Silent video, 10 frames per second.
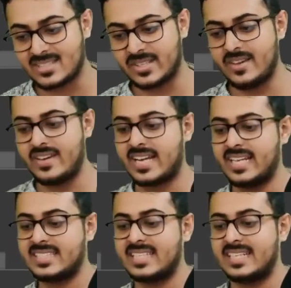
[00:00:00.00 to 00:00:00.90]
Okay, we are
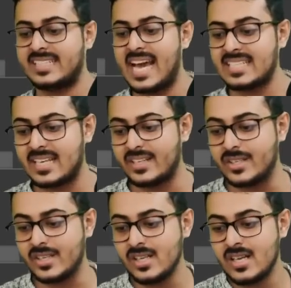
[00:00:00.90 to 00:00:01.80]
getting syntax
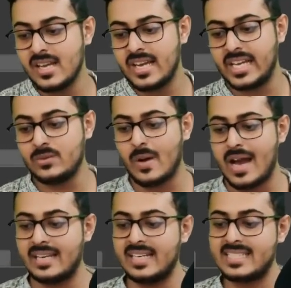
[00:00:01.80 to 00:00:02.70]
error,
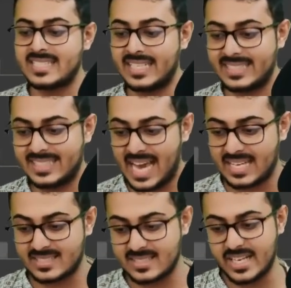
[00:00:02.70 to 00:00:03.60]
invalid
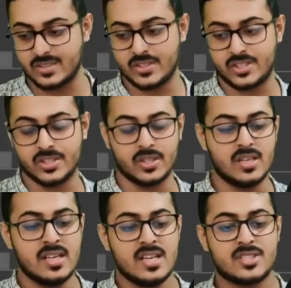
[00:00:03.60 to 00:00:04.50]
syntax right over here.
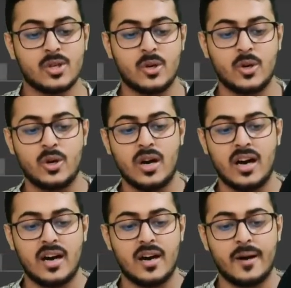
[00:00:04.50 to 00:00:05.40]

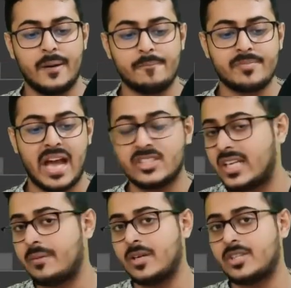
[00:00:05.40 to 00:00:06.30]
So as you're
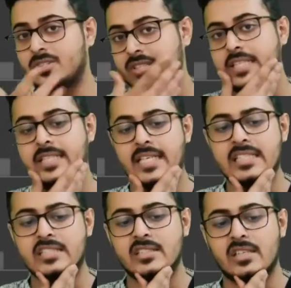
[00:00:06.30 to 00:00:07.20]
able to see
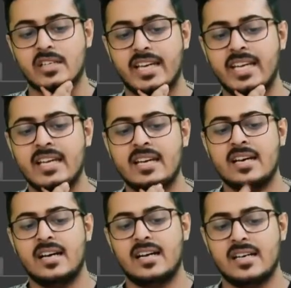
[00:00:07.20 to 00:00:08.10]
this, okay,
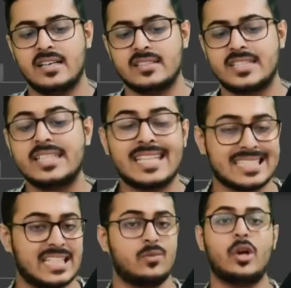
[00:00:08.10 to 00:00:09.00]

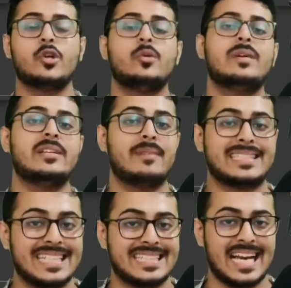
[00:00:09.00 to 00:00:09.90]
syntax error, what do you mean by
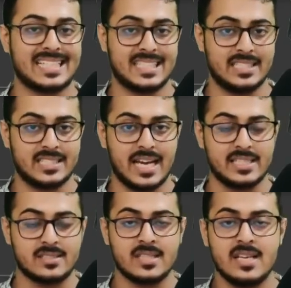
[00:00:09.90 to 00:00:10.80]
syntax error,
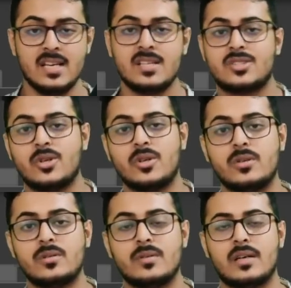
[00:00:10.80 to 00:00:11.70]
guys?
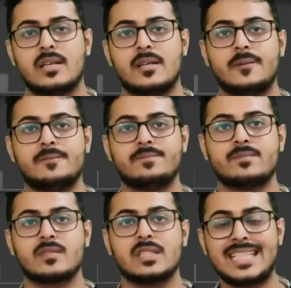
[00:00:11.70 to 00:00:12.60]
So
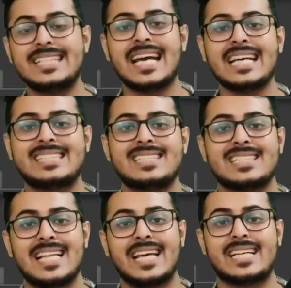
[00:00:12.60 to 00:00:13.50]
syntax is
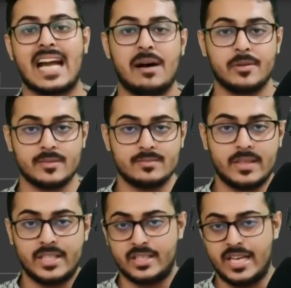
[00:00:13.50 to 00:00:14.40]
just like grammar.
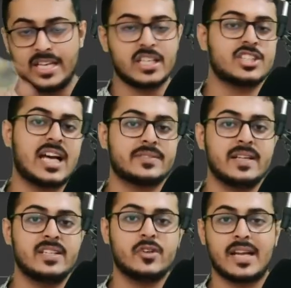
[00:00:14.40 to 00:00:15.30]
In English as
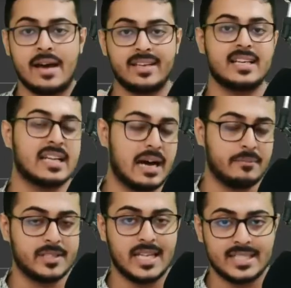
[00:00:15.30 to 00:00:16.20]
well, you are having
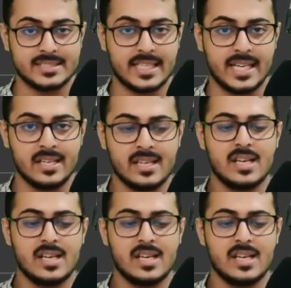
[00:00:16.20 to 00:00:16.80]
grammar that is there.